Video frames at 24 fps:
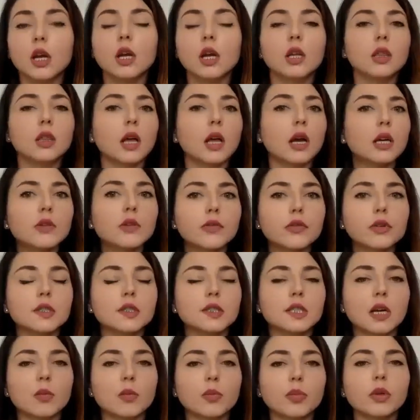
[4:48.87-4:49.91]
like, for
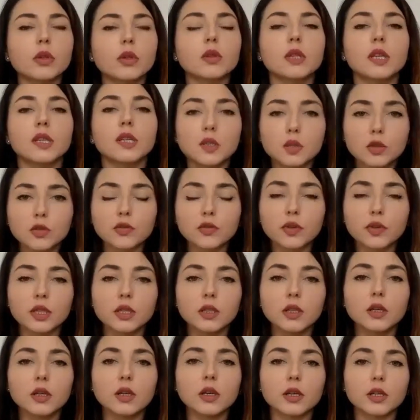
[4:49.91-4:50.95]
example, dystrophin
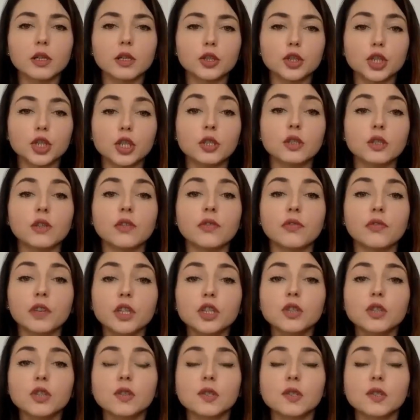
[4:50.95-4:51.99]
gene
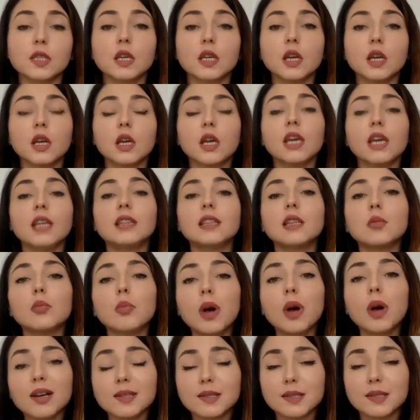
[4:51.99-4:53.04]
deficiency in the
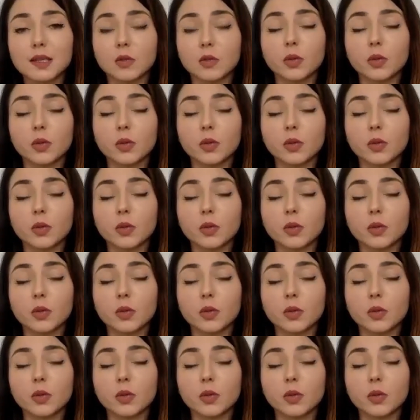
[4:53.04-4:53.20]
muscle.